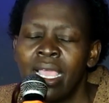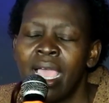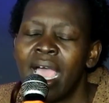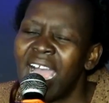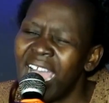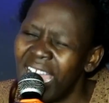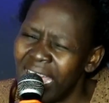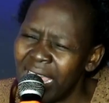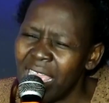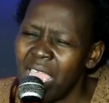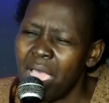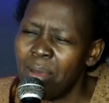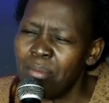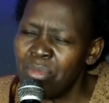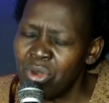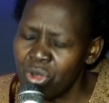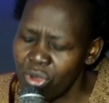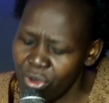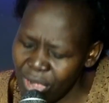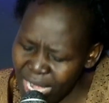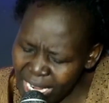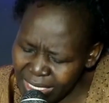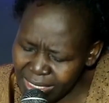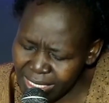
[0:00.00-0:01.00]
I am
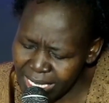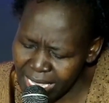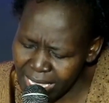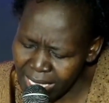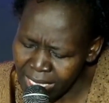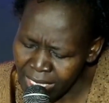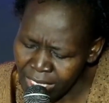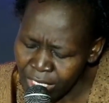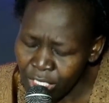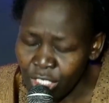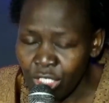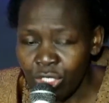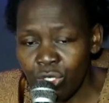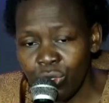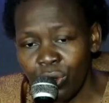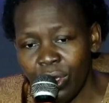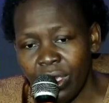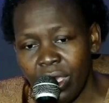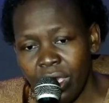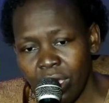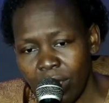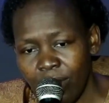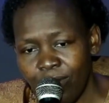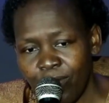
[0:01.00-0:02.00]
ready to
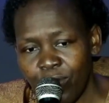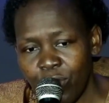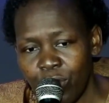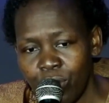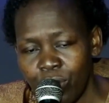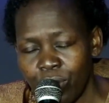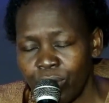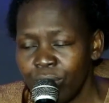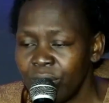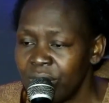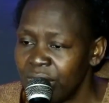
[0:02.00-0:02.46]
give you